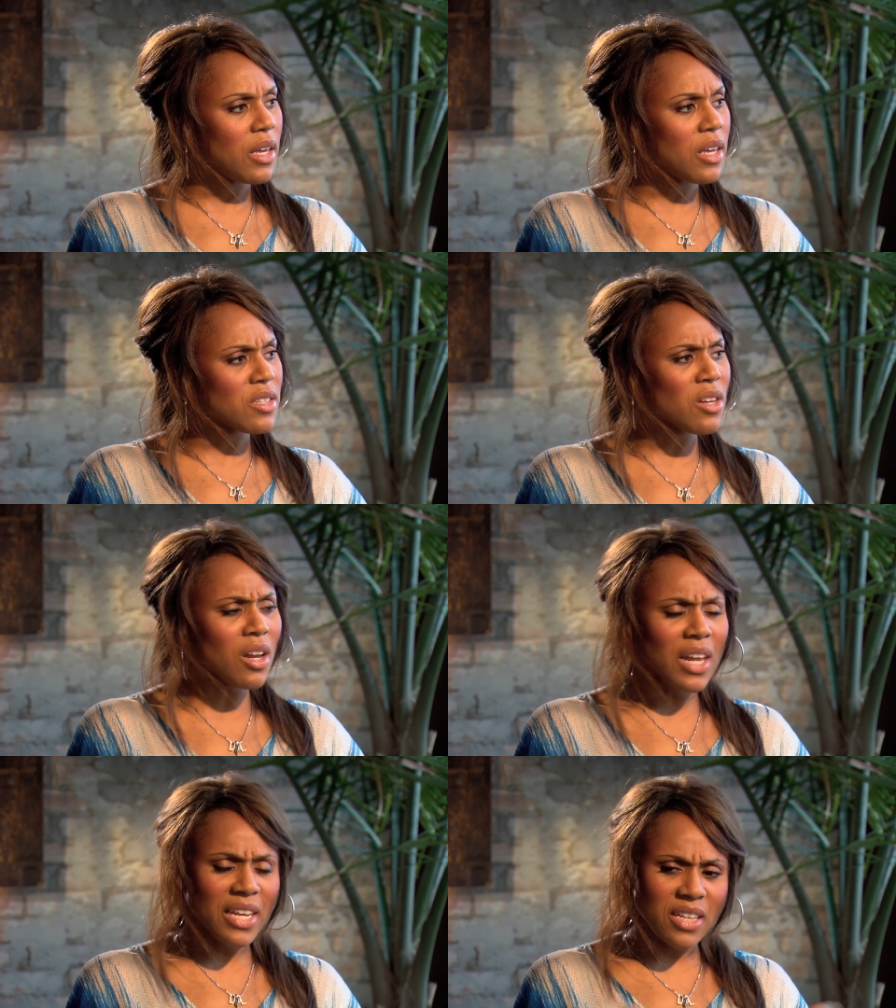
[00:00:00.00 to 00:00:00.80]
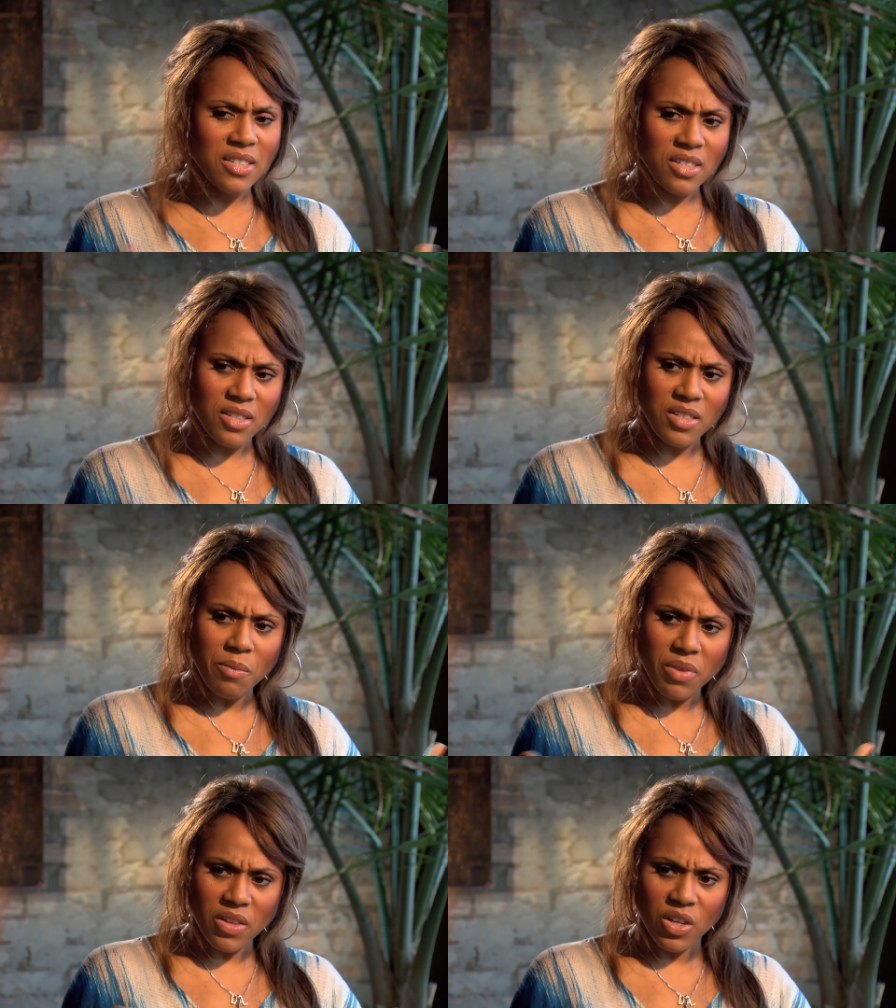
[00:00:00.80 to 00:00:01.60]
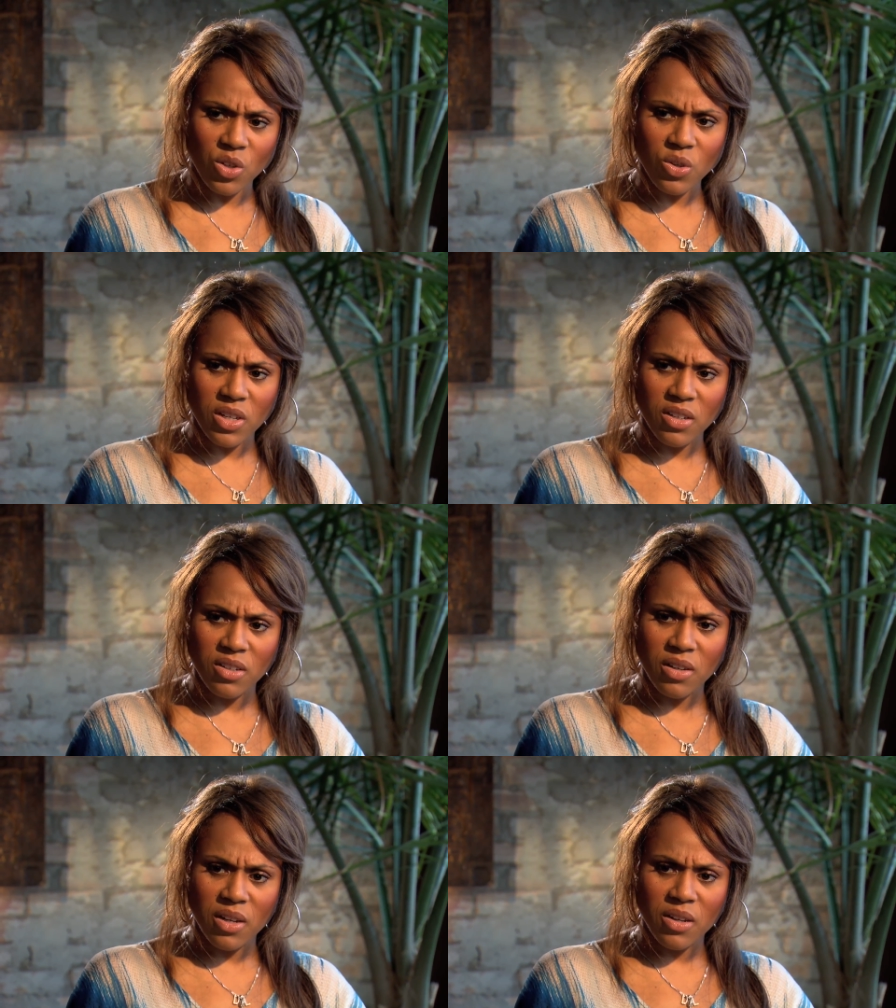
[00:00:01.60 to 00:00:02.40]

it's not like it's something that you can.